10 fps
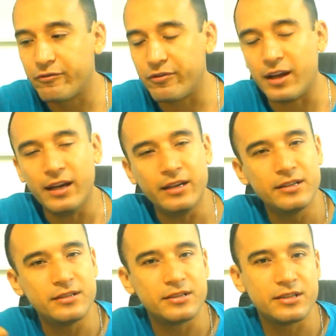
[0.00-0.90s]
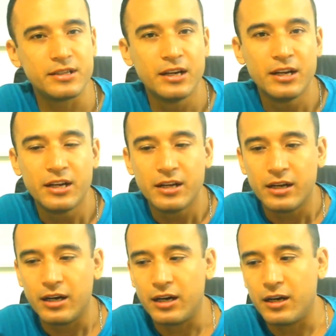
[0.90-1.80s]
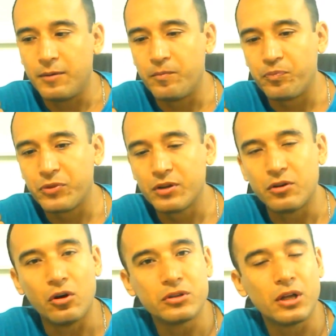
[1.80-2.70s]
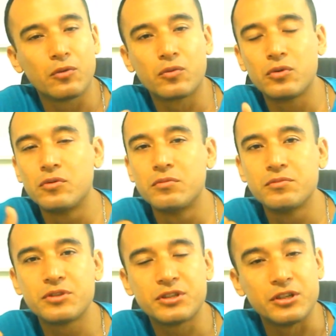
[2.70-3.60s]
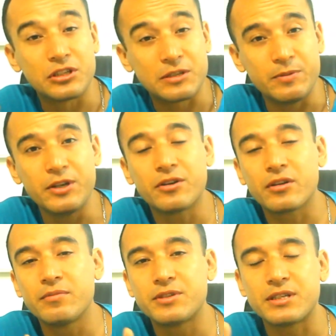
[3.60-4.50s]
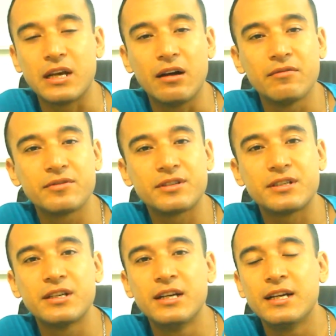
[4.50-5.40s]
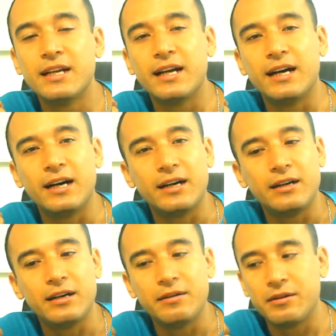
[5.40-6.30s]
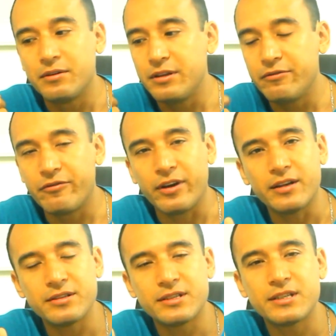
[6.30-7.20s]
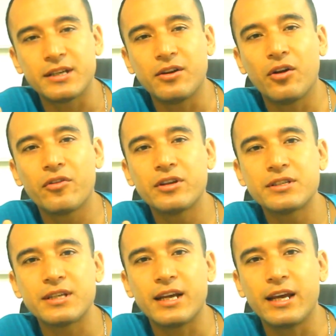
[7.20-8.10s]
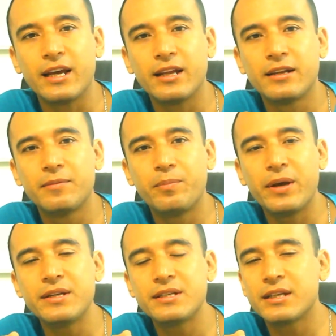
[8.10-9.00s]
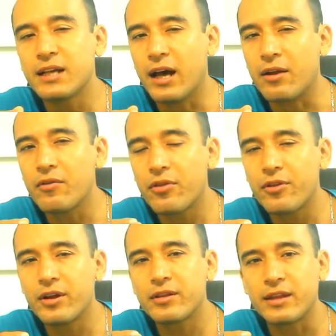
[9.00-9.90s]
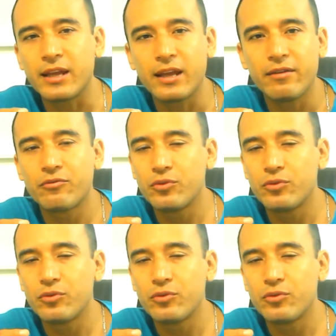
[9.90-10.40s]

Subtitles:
flights, hotel rooms, the speaker themselves, events and all this, and basically I don't think they gave